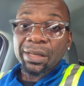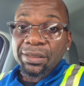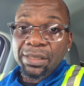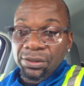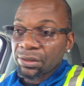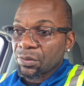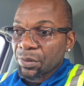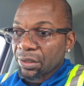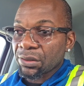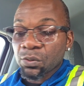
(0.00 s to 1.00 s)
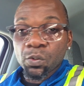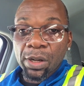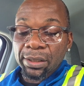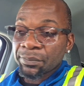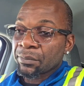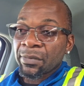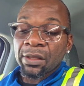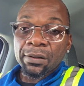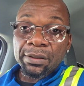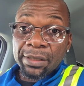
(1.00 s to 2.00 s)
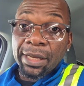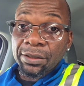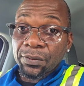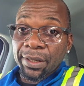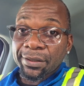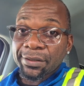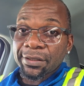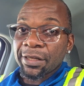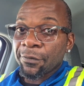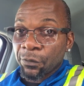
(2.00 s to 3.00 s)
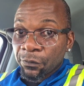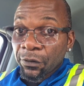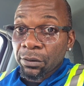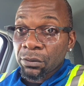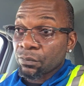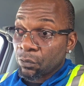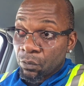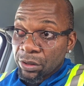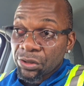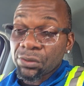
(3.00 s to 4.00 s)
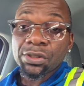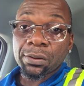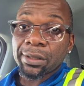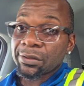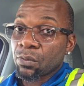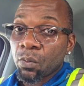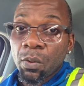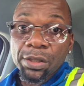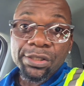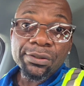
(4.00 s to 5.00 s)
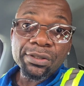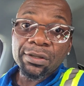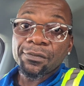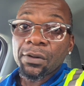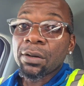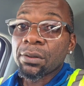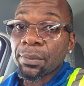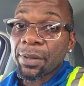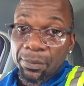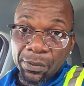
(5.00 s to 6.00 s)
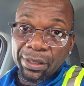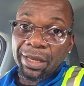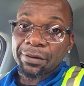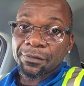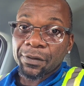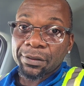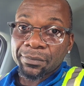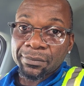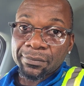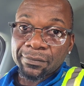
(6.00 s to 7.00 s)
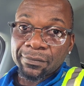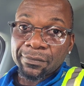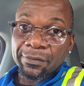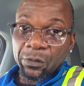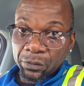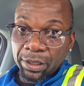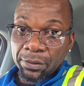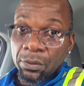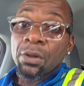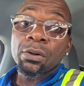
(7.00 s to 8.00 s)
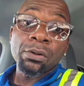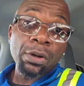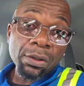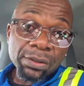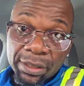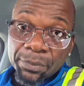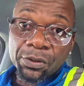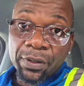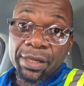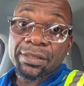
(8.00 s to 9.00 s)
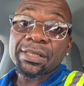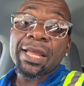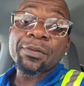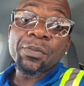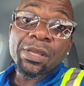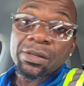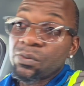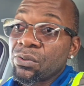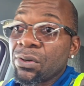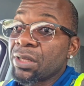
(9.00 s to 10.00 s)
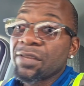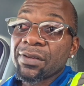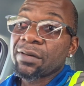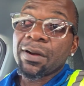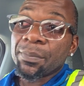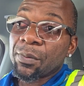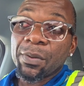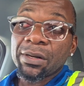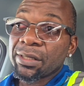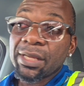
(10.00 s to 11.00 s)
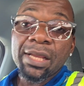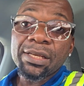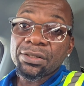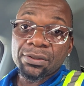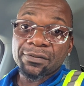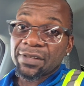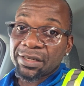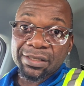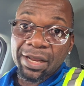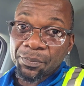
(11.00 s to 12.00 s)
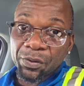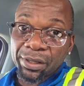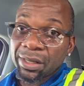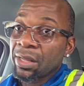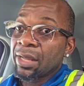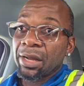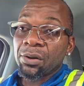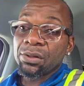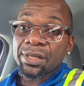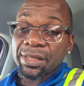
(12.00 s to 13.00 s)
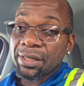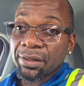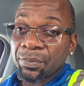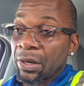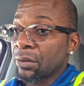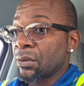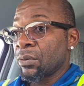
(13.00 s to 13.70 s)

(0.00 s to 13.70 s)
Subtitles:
attention, because one, day traders, if you follow, you watch your charts, watch your stuff, you're going to make money out of it. Okay? Long-term traders like me, who don't give a crap about the daily stuff that is happening, I only care about